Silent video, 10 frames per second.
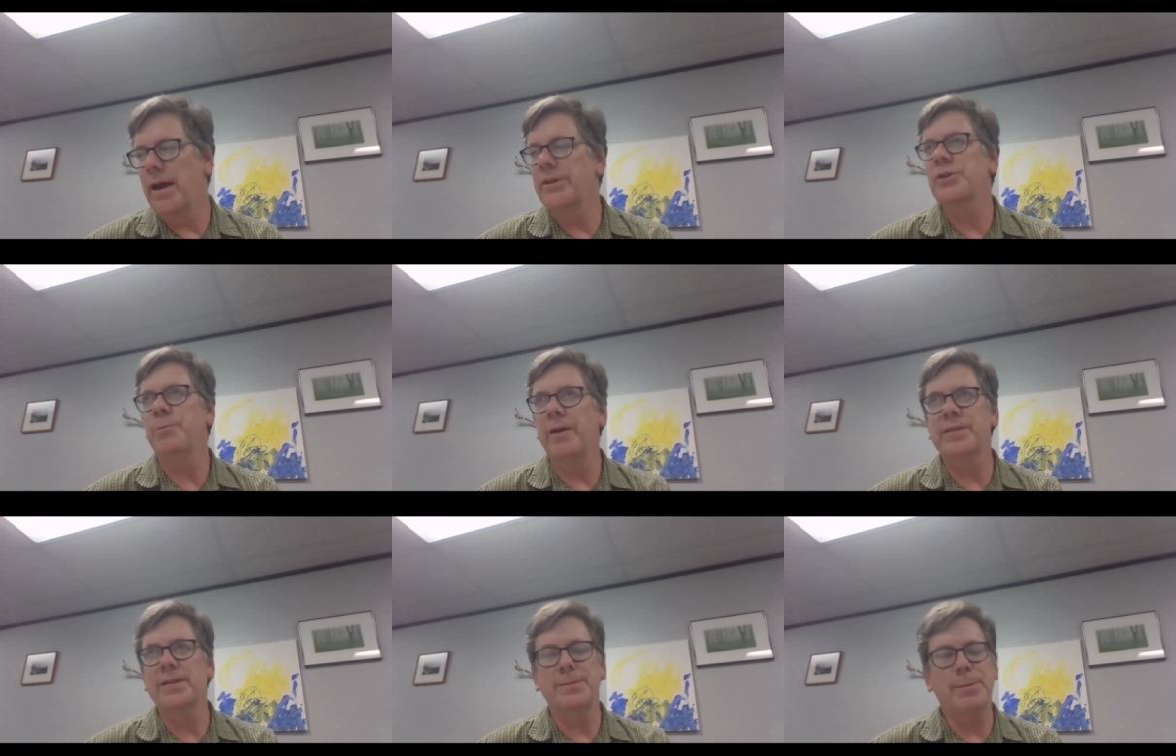I should preface
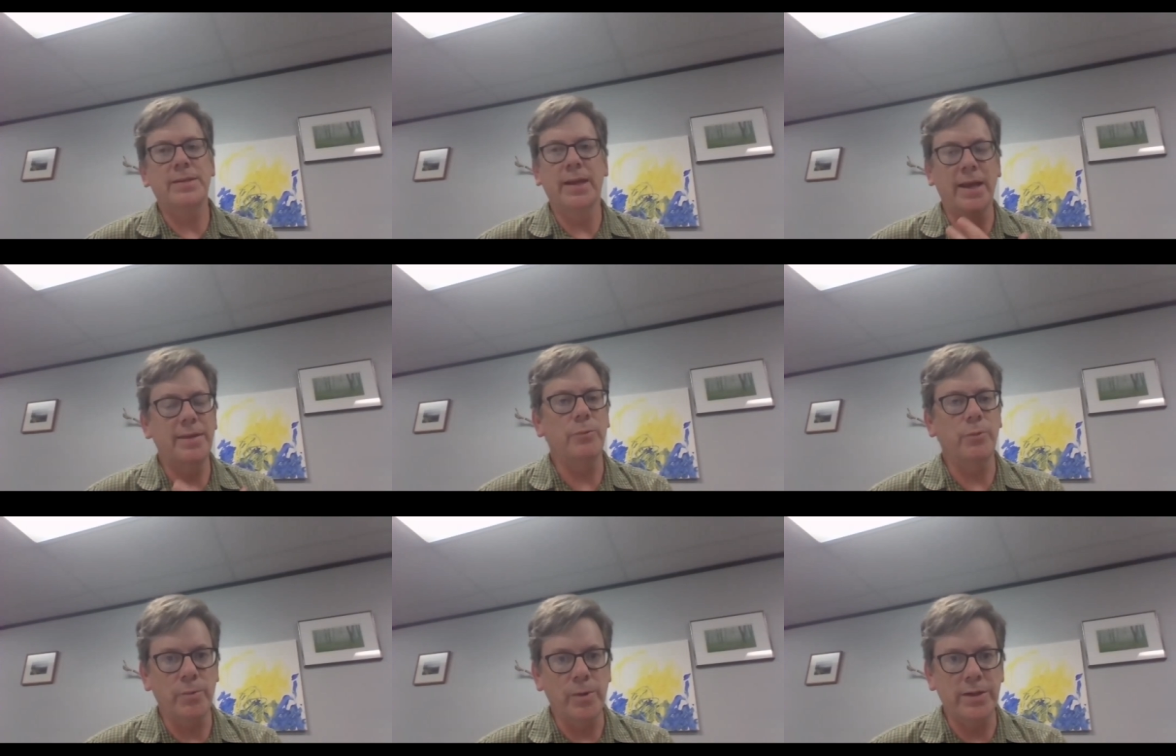this by saying I think
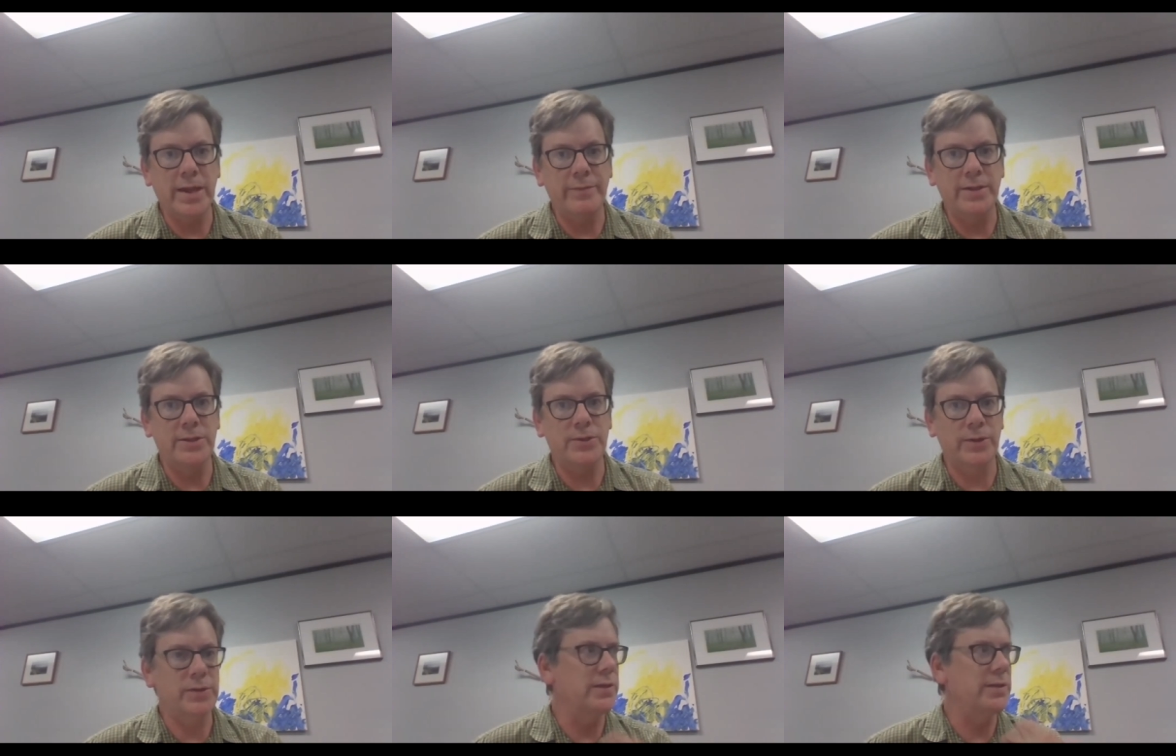we're a well-staffed
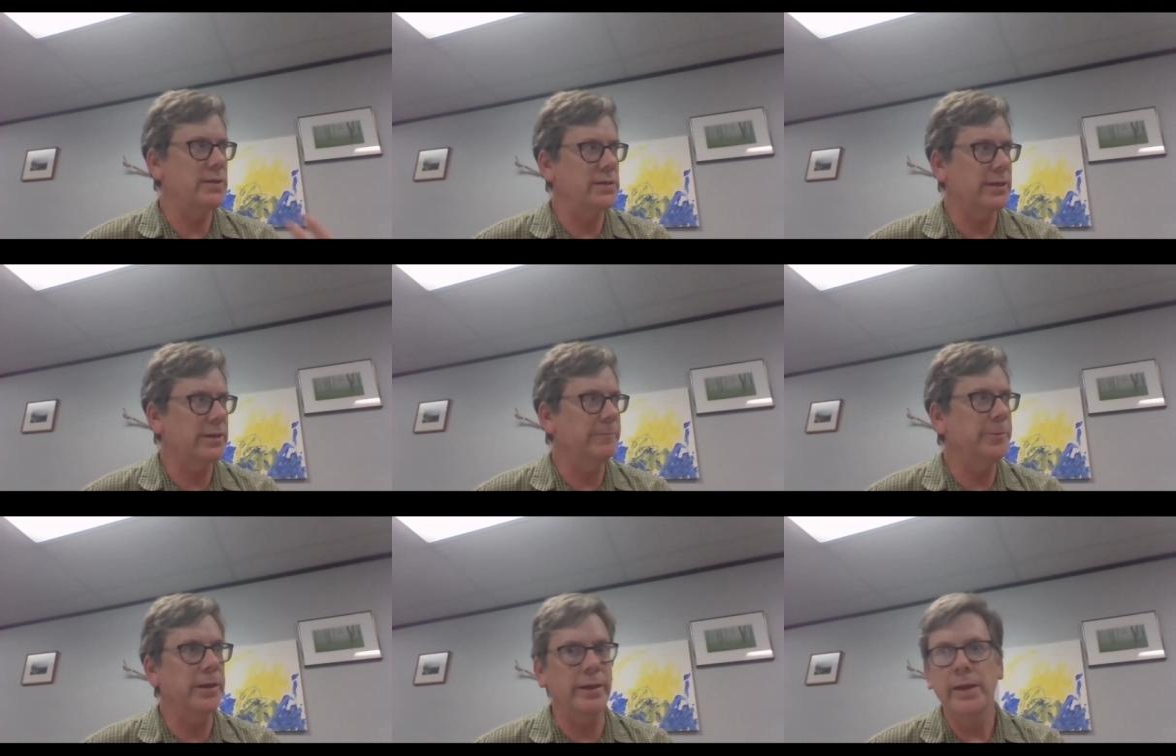district, so this isn't a
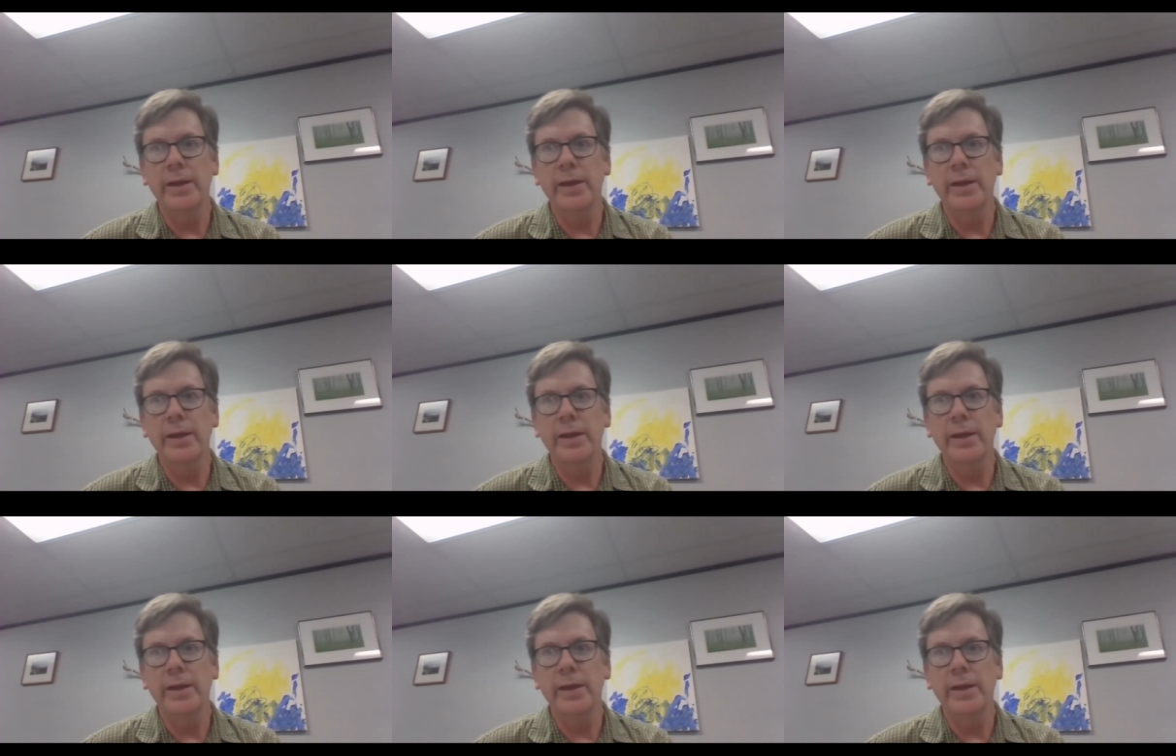complaint